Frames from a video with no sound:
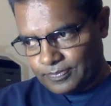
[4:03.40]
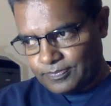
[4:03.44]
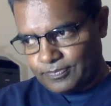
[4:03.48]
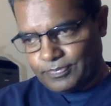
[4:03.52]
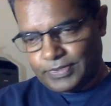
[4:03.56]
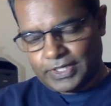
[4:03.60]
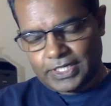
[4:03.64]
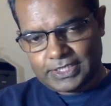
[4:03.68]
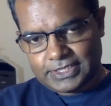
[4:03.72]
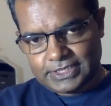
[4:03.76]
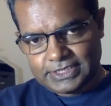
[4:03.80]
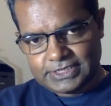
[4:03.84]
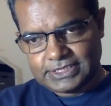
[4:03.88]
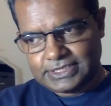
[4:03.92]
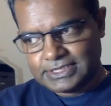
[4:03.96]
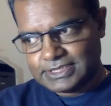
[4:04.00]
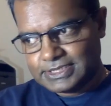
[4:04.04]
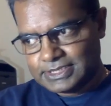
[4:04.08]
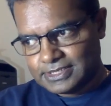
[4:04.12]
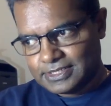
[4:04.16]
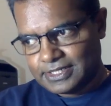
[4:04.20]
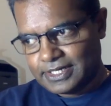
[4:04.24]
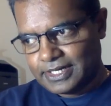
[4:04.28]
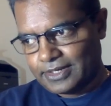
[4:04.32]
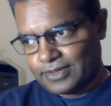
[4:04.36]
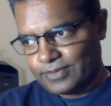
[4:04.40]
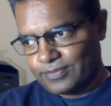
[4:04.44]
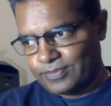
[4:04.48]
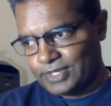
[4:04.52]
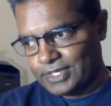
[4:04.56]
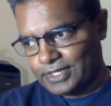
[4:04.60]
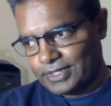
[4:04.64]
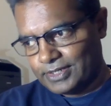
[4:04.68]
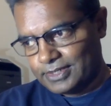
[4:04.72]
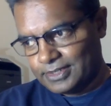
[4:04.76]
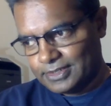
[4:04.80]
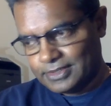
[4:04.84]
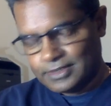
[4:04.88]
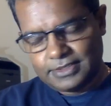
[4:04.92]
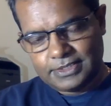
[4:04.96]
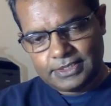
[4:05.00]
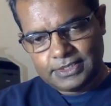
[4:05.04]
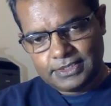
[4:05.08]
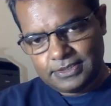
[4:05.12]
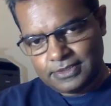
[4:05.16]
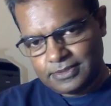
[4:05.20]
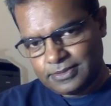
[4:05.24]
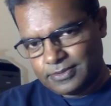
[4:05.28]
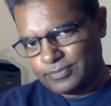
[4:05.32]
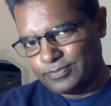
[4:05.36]
but it's recommended
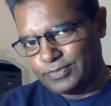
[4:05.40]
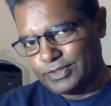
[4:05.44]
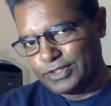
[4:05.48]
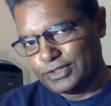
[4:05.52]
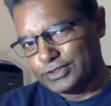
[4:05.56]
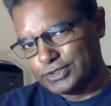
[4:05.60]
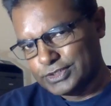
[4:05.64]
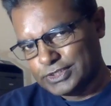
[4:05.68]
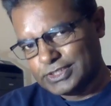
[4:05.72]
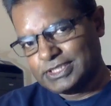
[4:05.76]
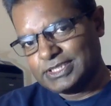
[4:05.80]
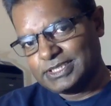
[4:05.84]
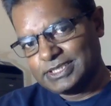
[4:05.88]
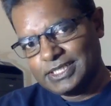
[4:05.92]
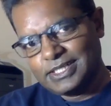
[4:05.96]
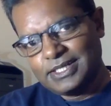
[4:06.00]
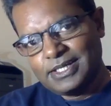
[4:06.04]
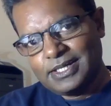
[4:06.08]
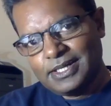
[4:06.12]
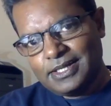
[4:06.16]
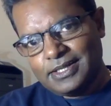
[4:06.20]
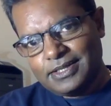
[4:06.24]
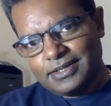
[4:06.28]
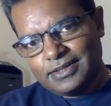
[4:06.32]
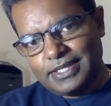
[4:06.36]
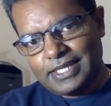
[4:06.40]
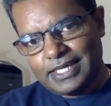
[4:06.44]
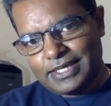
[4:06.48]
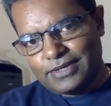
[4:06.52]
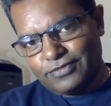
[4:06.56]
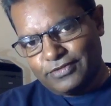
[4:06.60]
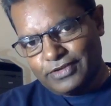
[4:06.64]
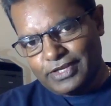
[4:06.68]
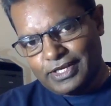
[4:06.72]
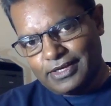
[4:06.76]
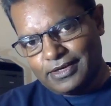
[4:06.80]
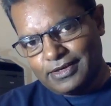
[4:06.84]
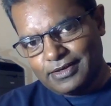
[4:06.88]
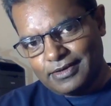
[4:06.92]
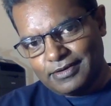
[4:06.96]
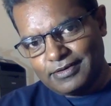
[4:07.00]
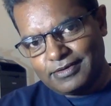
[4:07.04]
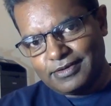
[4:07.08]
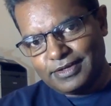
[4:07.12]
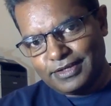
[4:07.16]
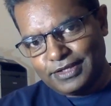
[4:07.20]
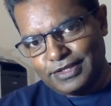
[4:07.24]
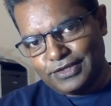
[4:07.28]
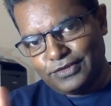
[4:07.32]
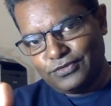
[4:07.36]
because that will
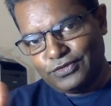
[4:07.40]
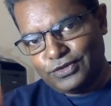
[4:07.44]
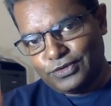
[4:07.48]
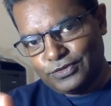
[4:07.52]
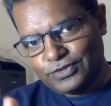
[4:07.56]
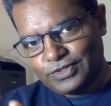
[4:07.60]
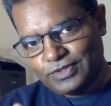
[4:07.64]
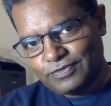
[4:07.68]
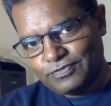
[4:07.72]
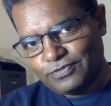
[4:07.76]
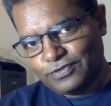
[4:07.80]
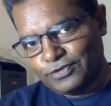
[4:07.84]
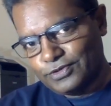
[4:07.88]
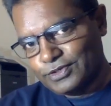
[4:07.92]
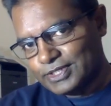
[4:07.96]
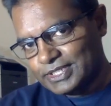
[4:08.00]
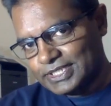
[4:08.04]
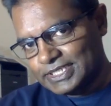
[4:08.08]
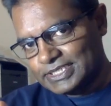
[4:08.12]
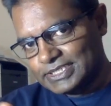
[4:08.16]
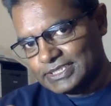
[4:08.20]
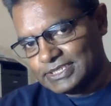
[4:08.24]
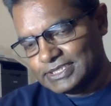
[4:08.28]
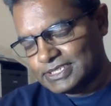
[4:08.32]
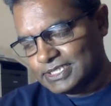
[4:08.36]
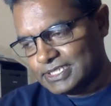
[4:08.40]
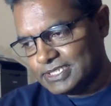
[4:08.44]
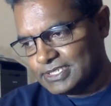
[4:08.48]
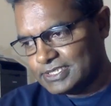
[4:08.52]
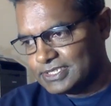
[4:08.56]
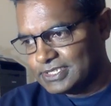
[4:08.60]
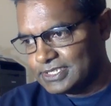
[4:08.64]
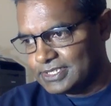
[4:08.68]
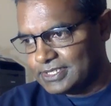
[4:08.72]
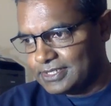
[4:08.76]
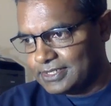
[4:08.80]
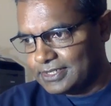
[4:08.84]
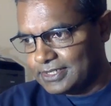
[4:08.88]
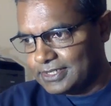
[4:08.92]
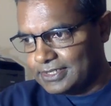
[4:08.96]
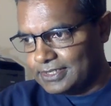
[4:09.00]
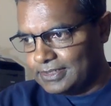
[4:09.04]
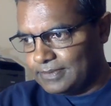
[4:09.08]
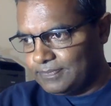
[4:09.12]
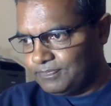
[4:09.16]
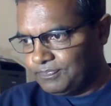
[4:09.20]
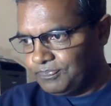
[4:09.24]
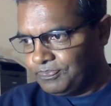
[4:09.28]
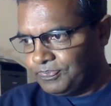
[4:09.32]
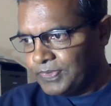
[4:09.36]
give you the full registration
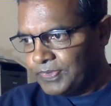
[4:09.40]
early.